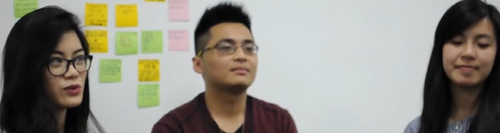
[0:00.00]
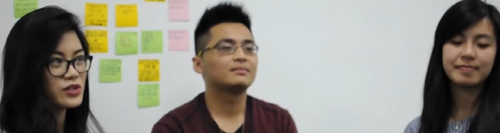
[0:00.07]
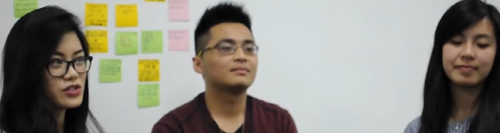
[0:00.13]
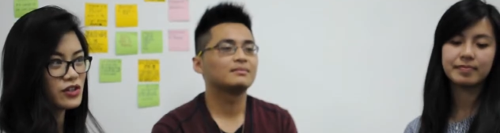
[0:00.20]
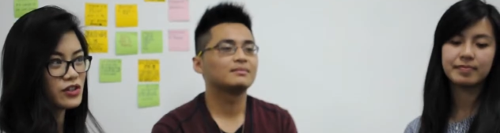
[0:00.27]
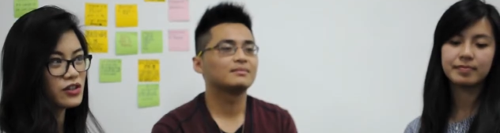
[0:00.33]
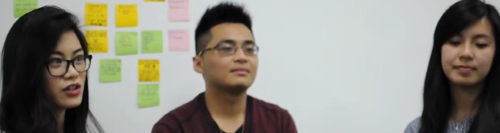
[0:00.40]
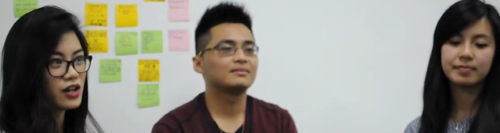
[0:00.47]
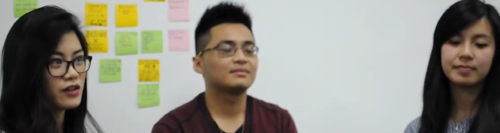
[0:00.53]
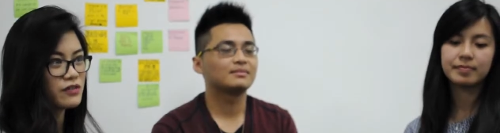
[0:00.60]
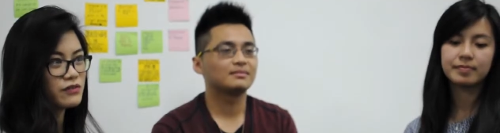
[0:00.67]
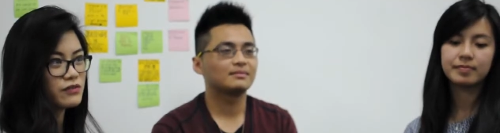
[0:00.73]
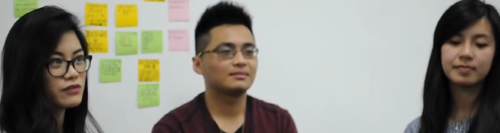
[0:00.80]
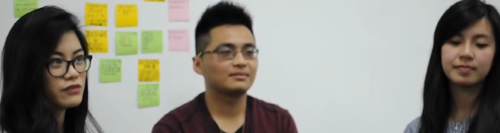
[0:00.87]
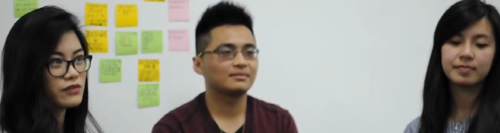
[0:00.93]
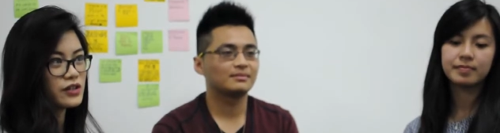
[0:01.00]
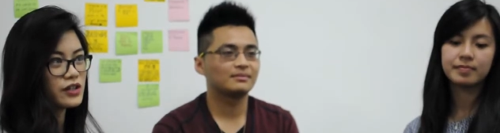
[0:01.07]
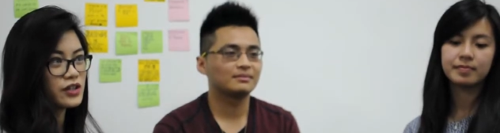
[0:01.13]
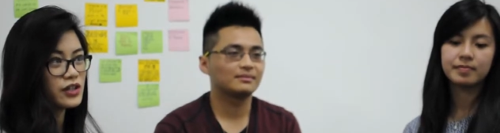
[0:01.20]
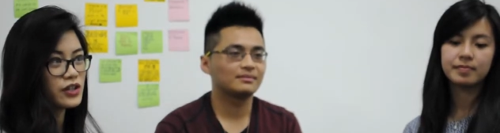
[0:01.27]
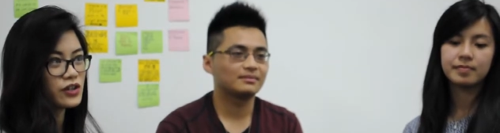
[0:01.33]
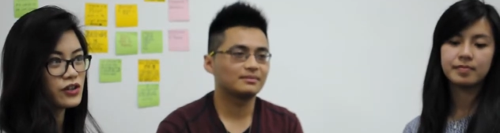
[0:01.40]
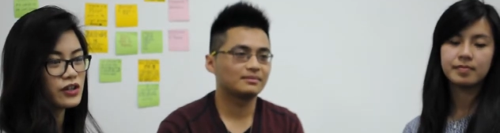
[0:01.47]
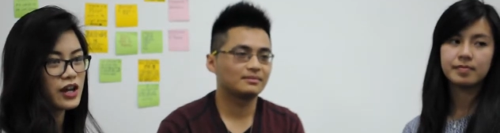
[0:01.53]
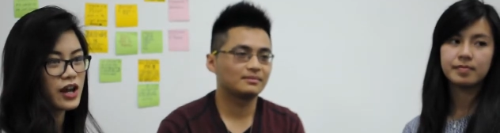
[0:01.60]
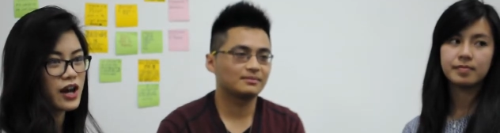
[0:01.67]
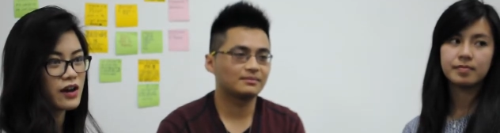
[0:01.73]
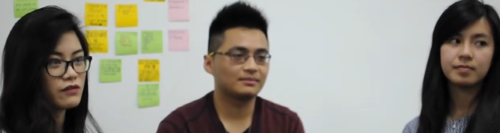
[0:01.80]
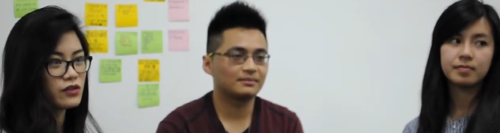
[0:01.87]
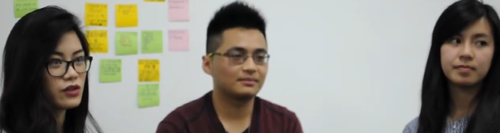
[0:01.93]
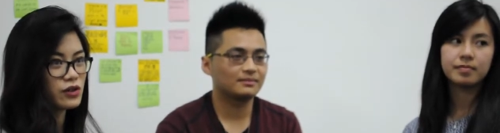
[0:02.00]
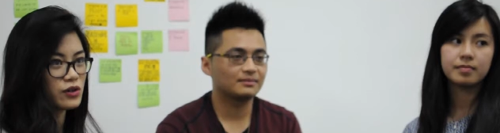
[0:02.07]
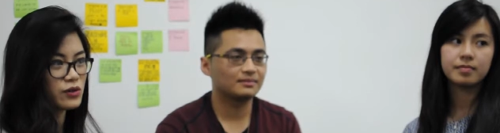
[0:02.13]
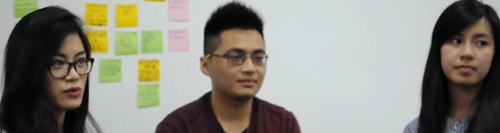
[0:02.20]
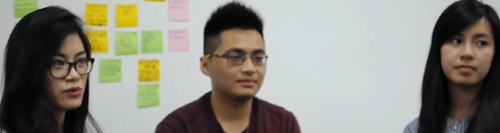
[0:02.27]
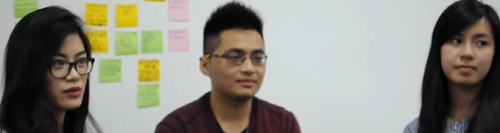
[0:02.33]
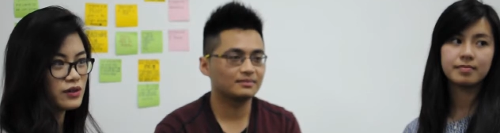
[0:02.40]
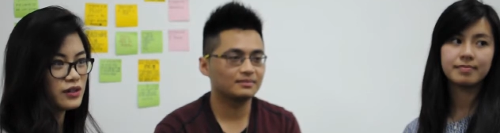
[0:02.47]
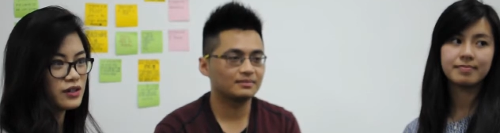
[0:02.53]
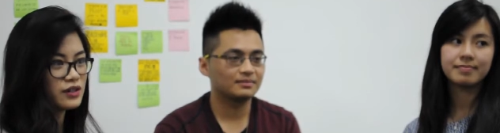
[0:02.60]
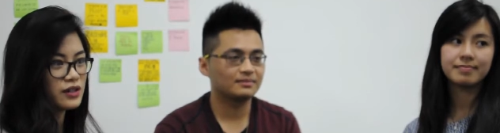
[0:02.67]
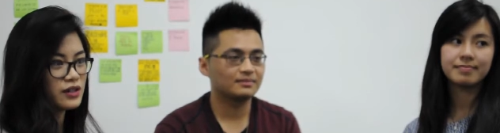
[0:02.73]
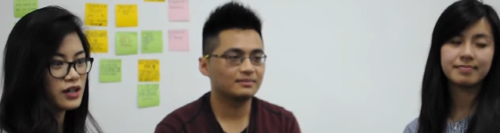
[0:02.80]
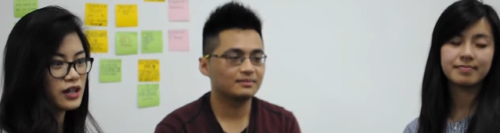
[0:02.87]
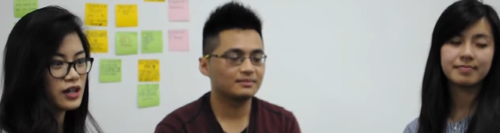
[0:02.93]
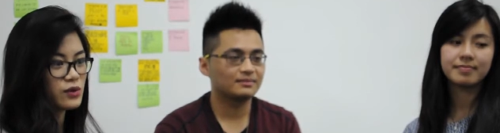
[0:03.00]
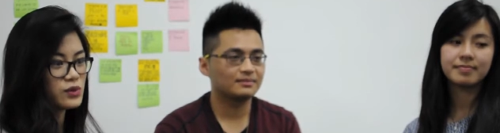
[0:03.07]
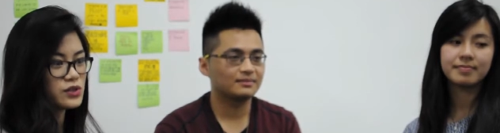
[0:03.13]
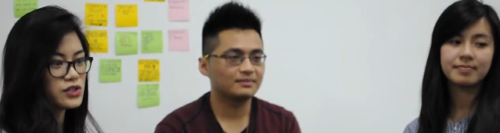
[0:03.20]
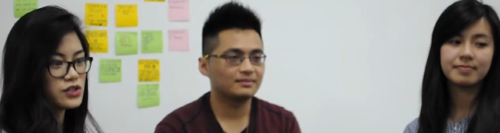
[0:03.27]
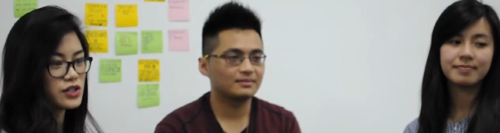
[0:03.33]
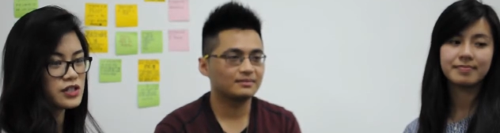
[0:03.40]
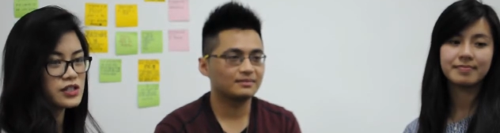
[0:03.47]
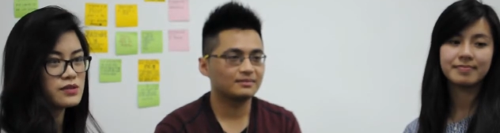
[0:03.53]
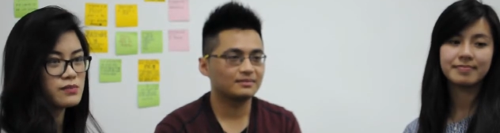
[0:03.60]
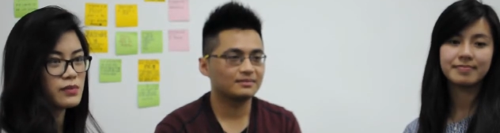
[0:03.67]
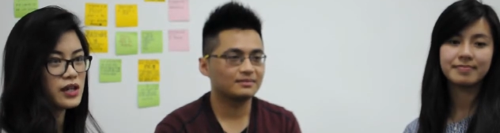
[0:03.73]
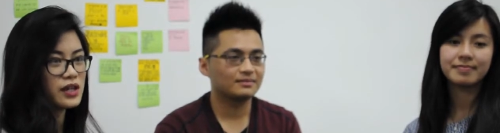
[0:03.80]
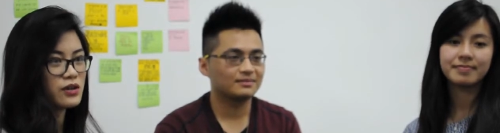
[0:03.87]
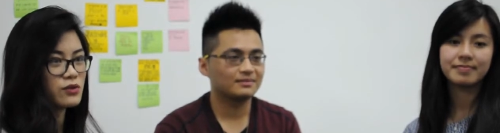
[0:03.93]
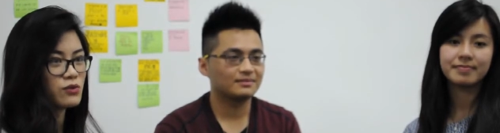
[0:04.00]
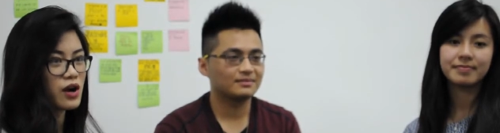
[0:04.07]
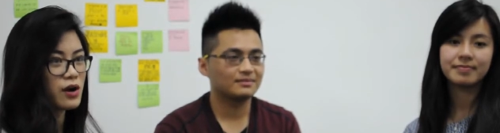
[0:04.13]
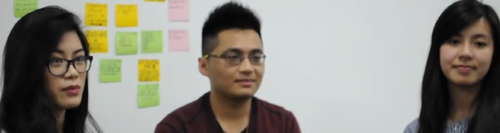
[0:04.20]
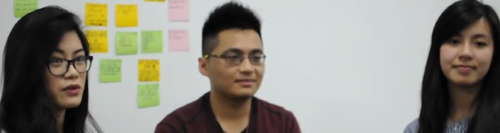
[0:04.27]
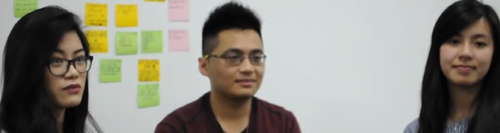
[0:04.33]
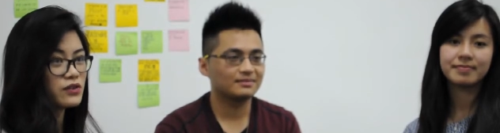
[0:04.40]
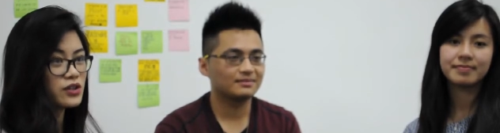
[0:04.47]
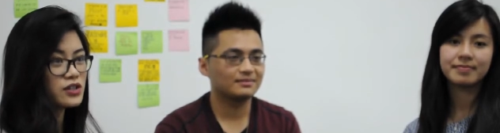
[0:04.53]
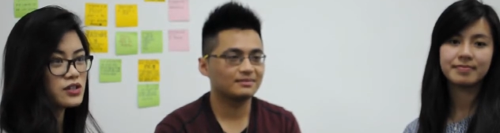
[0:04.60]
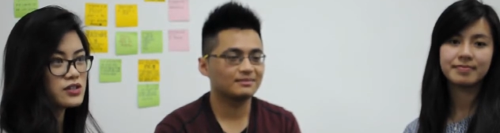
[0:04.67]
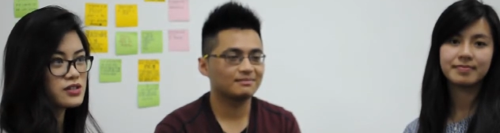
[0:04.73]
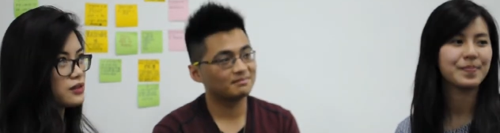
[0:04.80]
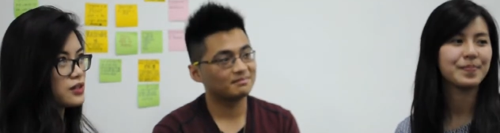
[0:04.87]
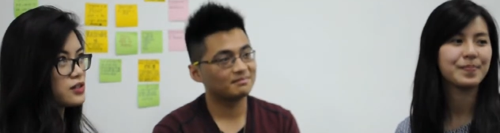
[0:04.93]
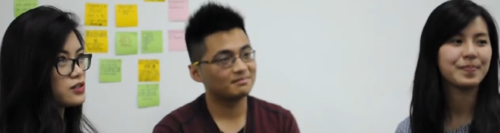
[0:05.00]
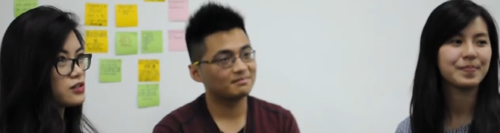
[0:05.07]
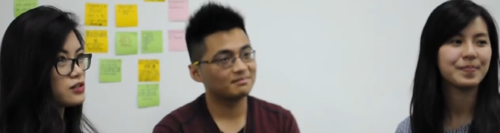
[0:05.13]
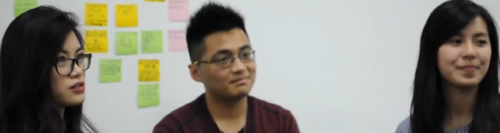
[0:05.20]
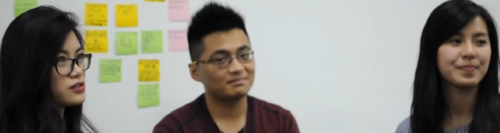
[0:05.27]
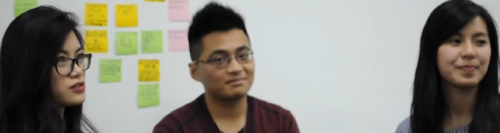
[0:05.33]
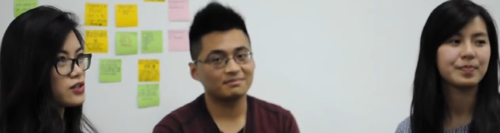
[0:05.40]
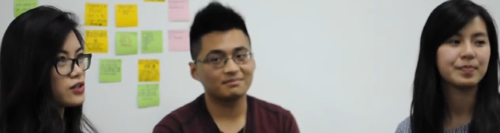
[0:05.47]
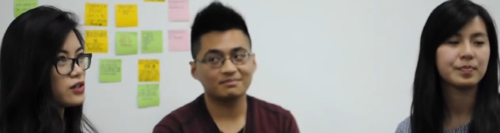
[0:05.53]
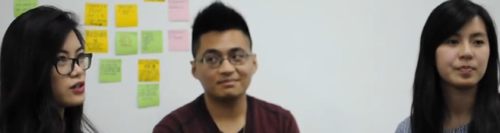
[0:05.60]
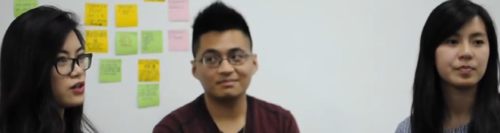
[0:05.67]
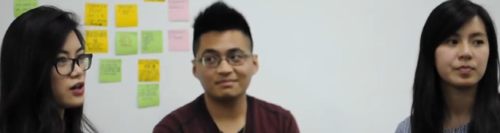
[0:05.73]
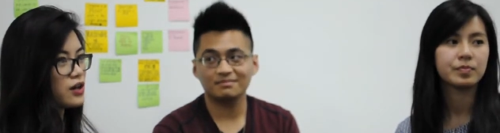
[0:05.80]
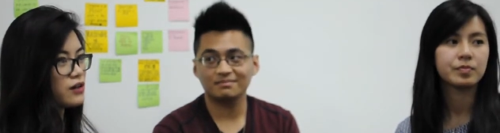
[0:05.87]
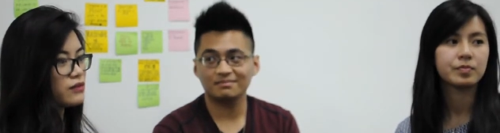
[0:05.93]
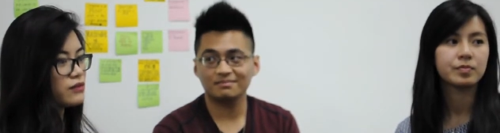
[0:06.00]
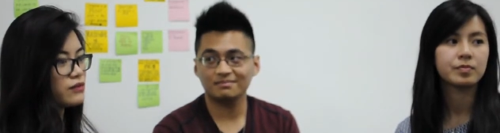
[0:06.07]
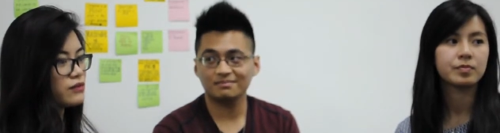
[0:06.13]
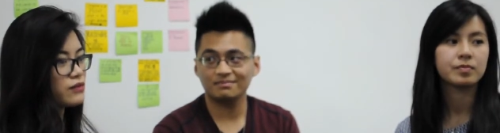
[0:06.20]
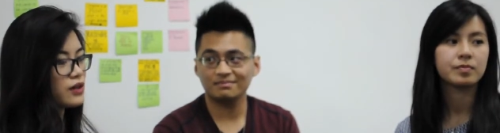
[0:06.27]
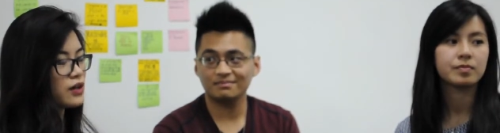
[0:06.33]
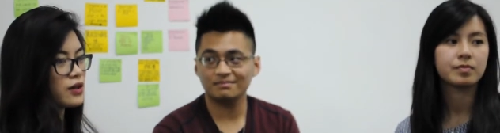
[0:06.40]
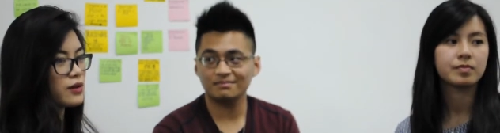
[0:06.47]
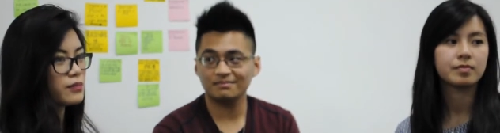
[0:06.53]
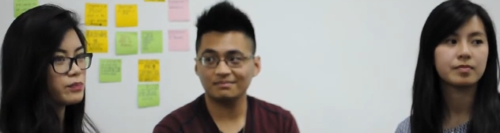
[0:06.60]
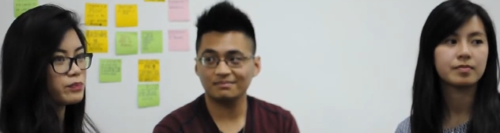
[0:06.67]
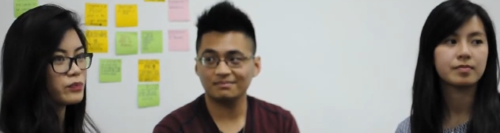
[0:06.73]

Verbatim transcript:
Speaker 1: started off a year and a half ago, and it was just me and Robin first. And it started off um,